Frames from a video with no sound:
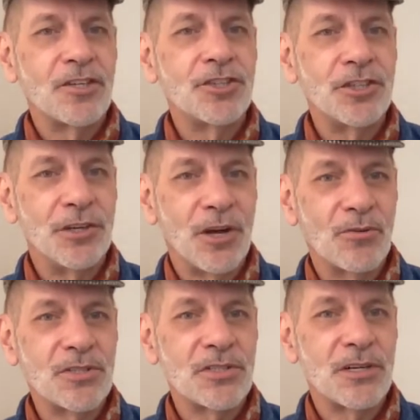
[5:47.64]
She
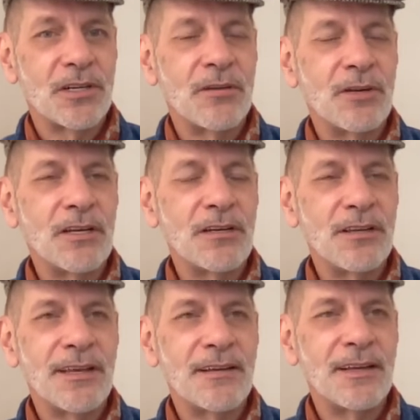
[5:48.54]
knows it.
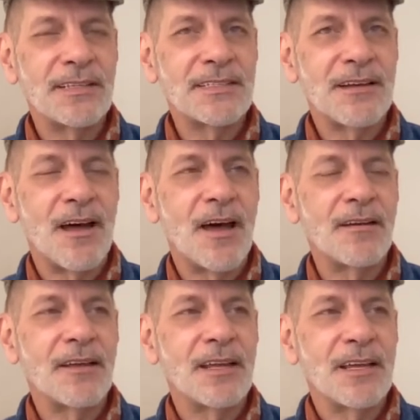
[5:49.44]
It's not,
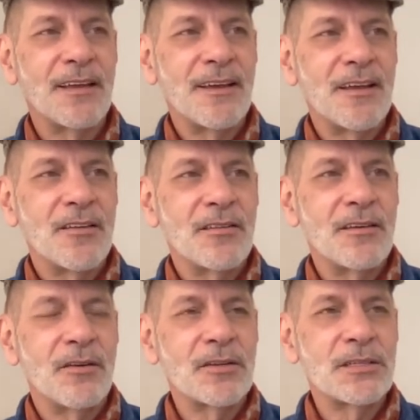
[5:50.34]

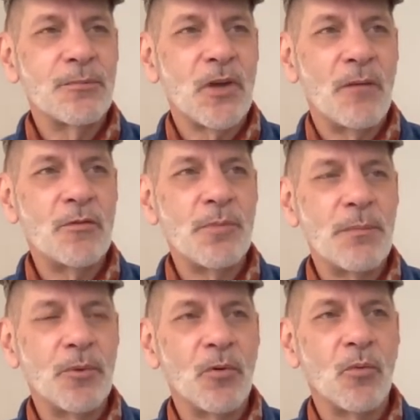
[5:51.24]
you know, sometimes
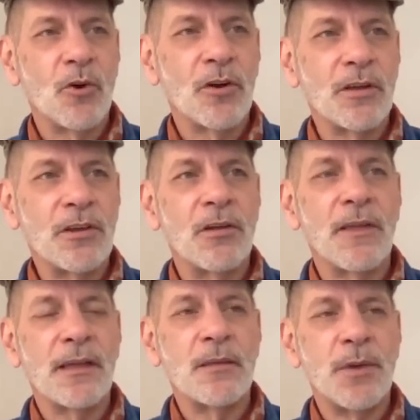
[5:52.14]
people work, you know,
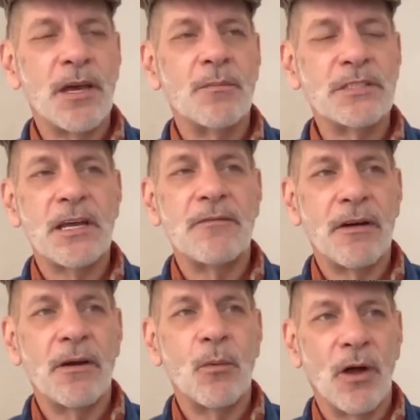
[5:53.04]
like they become, say,
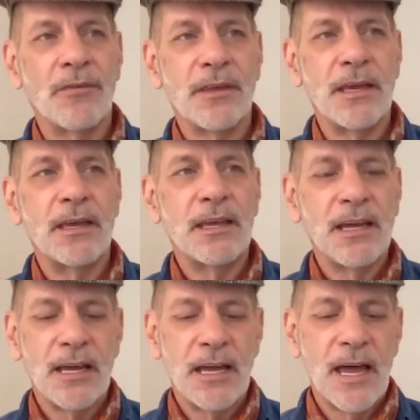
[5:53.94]
very wealthy.
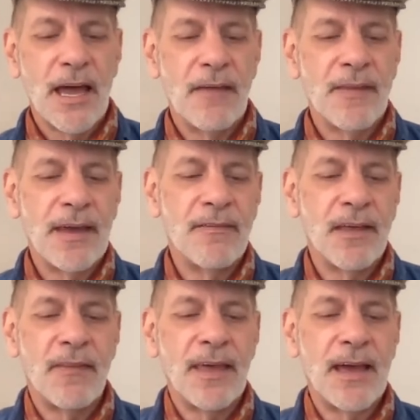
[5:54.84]
And
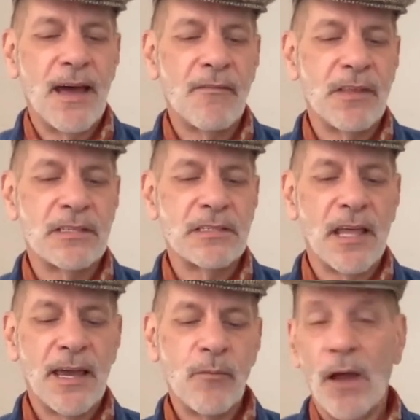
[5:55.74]
then they have this
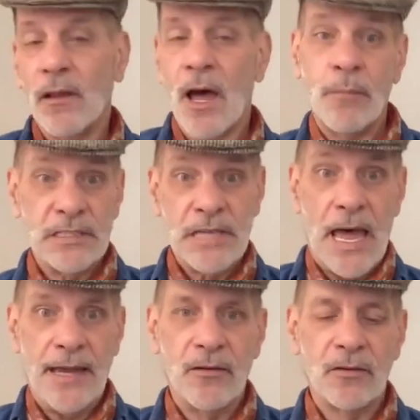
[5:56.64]
like, well, I'm
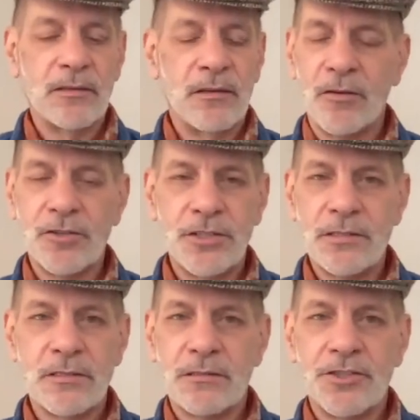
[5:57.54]
entitled. You know, she
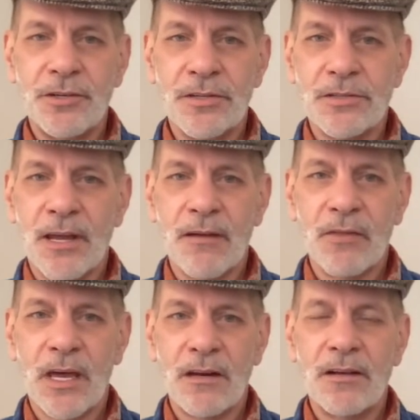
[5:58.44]
doesn't have
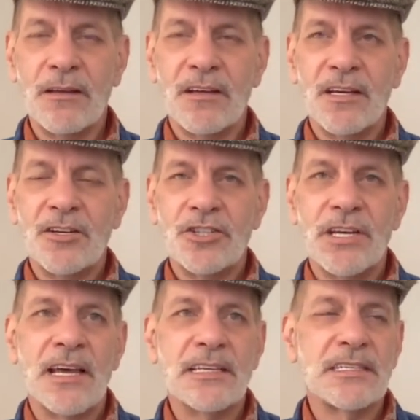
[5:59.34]
that.
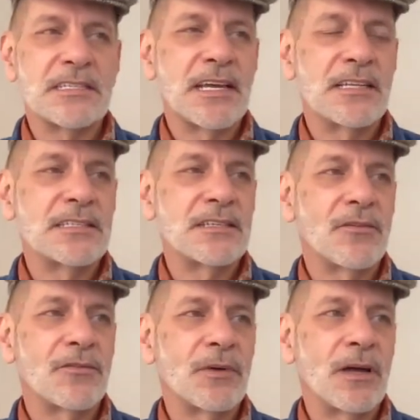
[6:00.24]
She has a sense
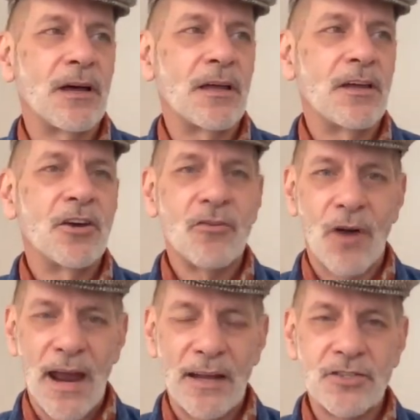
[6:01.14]
of
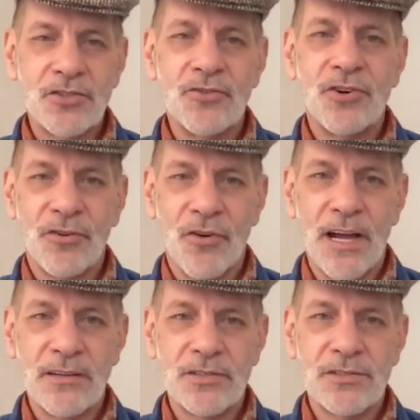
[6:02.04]
gratitude and
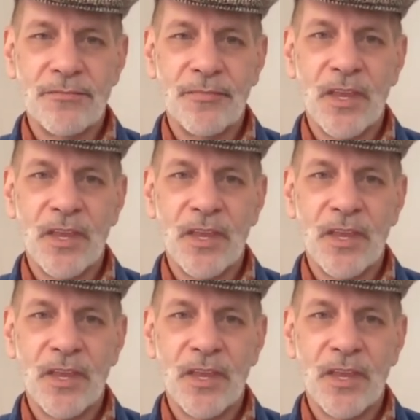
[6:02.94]
grace